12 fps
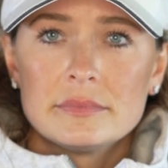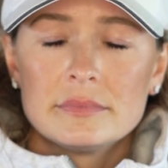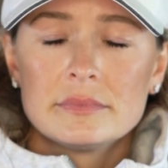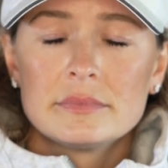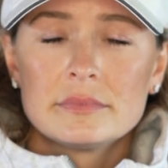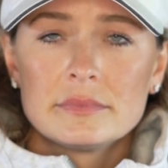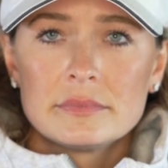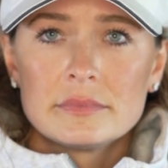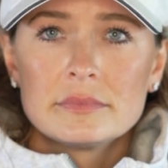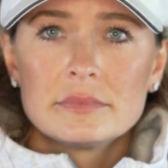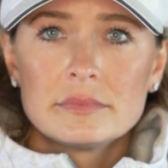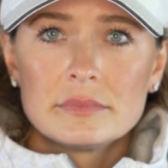and
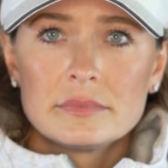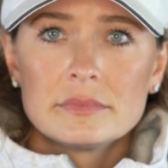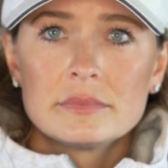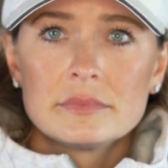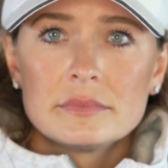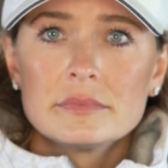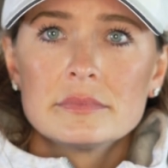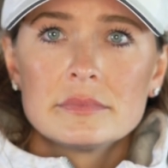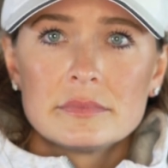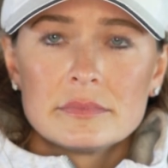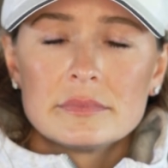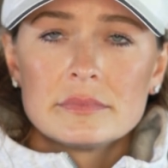really that's all we
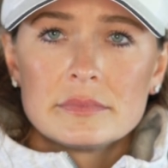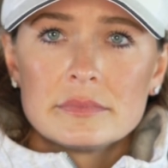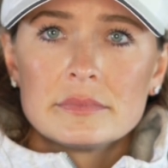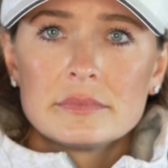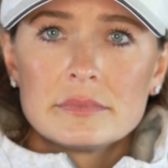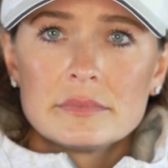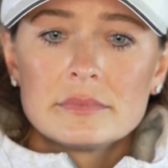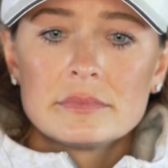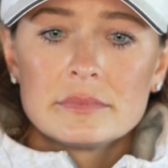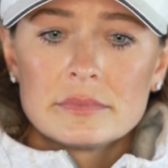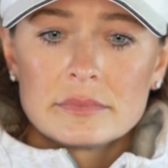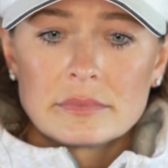can do at
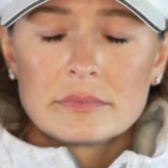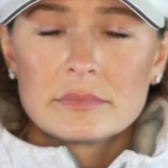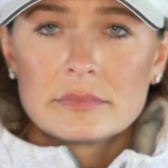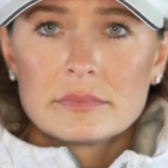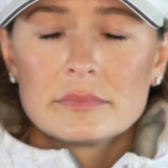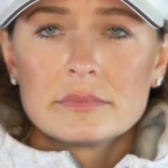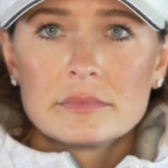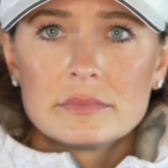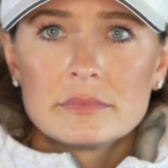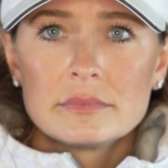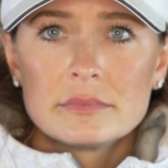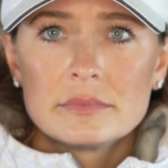the moment.
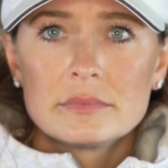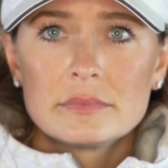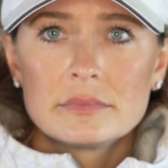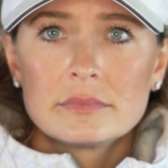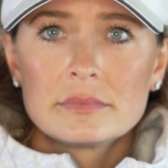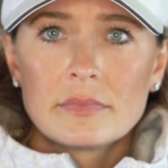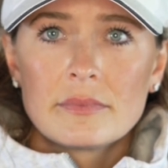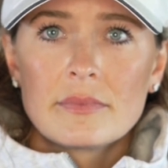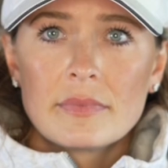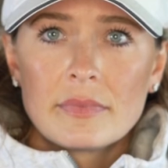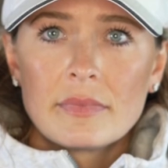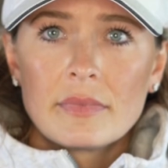
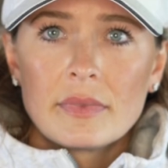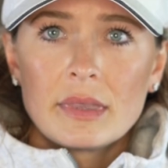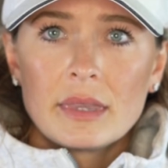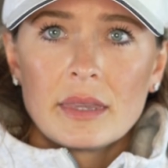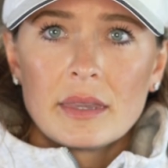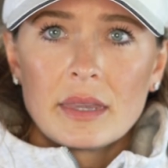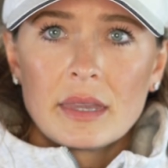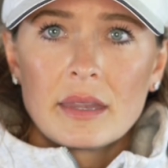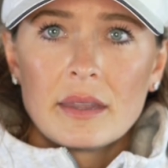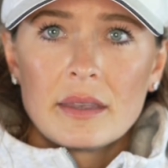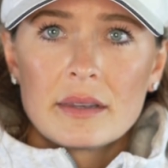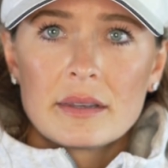Tell me,
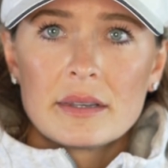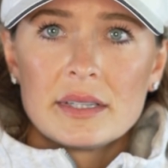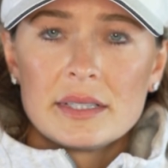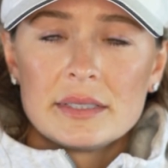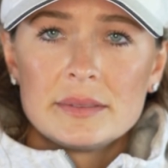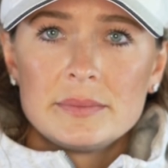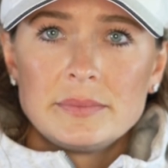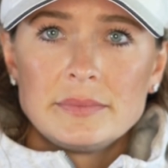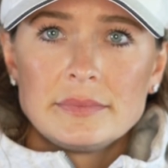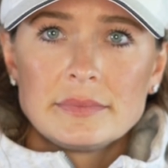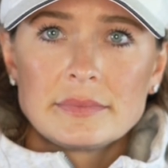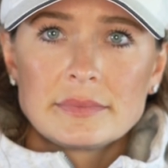
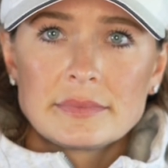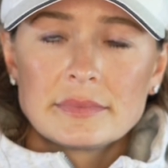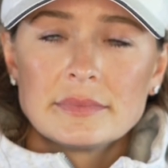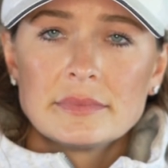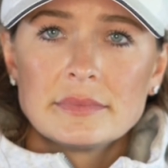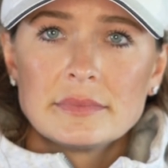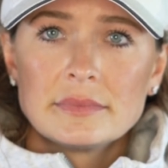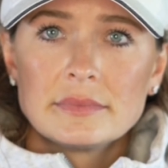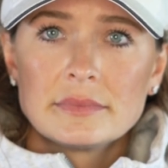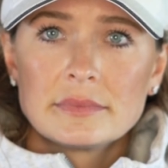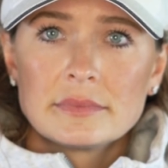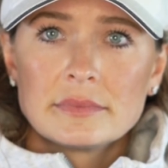I know it was
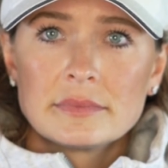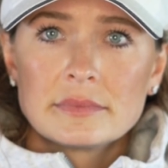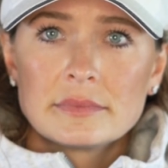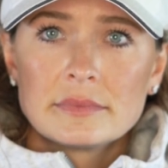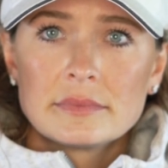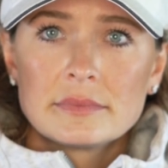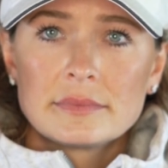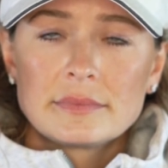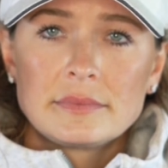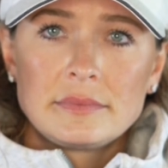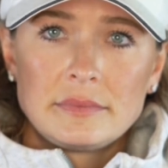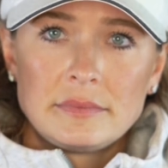hard
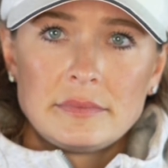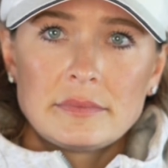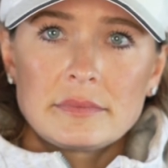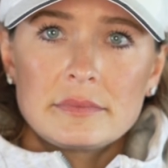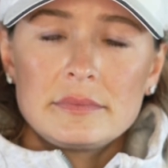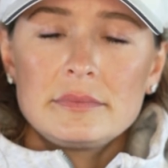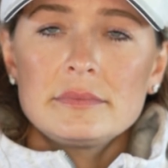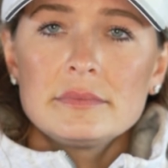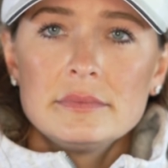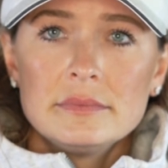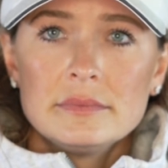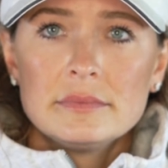coming home,
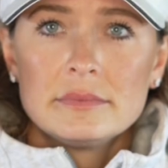and